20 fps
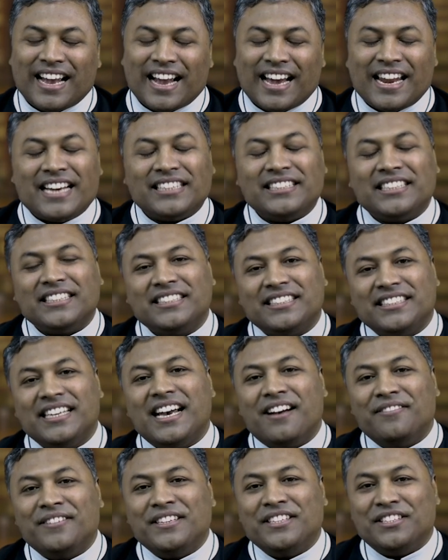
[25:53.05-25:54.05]
And as a
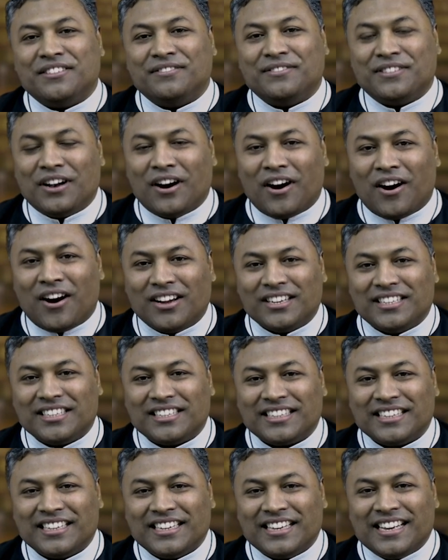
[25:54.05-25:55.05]
servant of God,
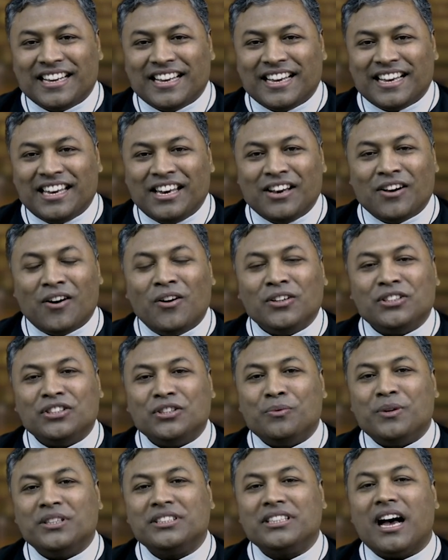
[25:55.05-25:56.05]
he
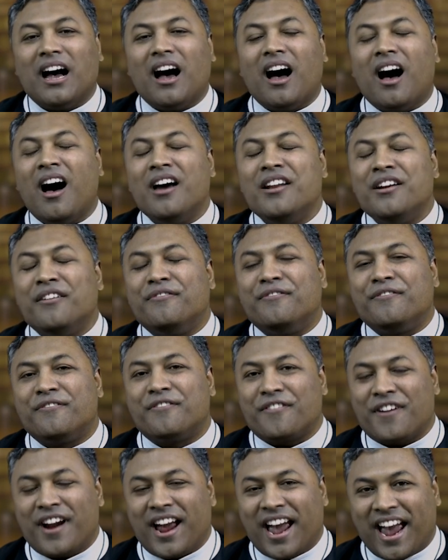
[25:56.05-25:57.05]
also was
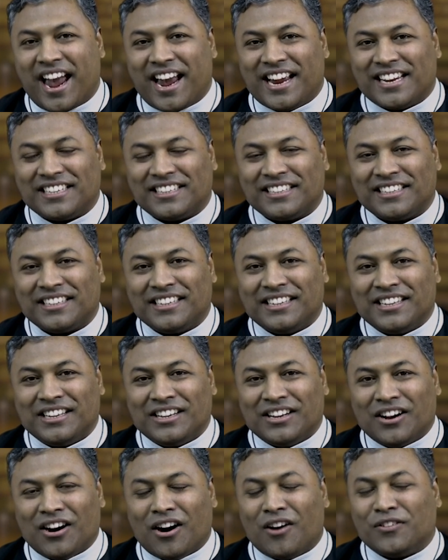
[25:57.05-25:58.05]
unafraid
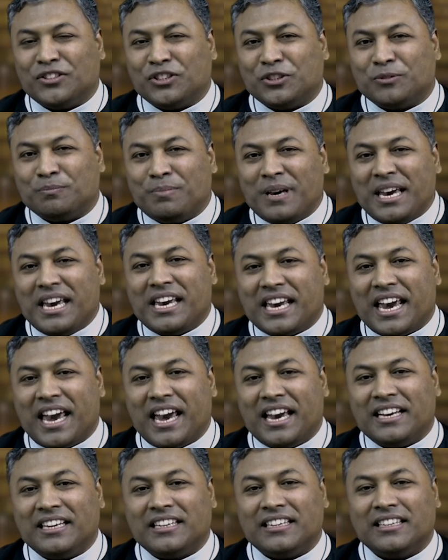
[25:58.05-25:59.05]
of
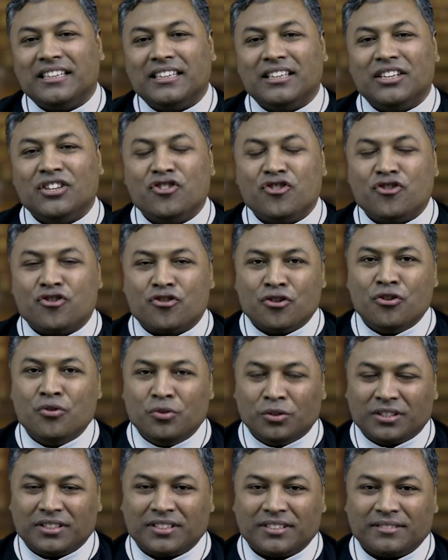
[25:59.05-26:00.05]
speaking
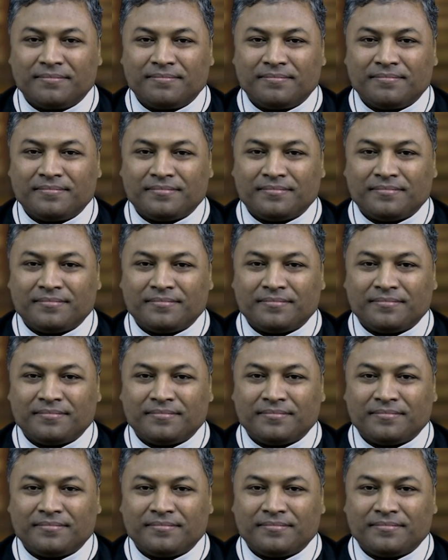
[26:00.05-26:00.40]
truth,